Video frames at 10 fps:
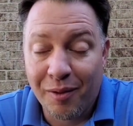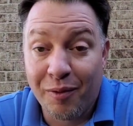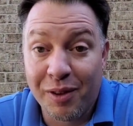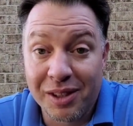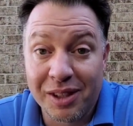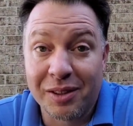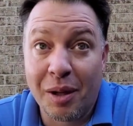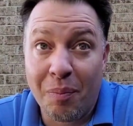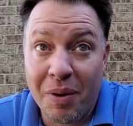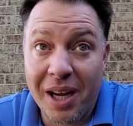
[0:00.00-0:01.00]

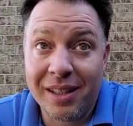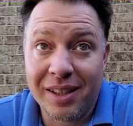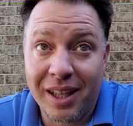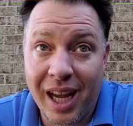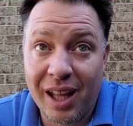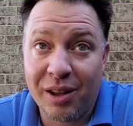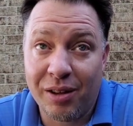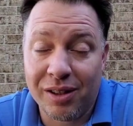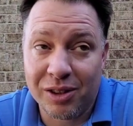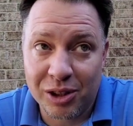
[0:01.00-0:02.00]
physically be
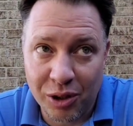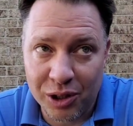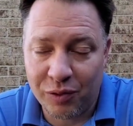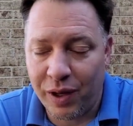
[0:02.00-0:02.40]
together as a church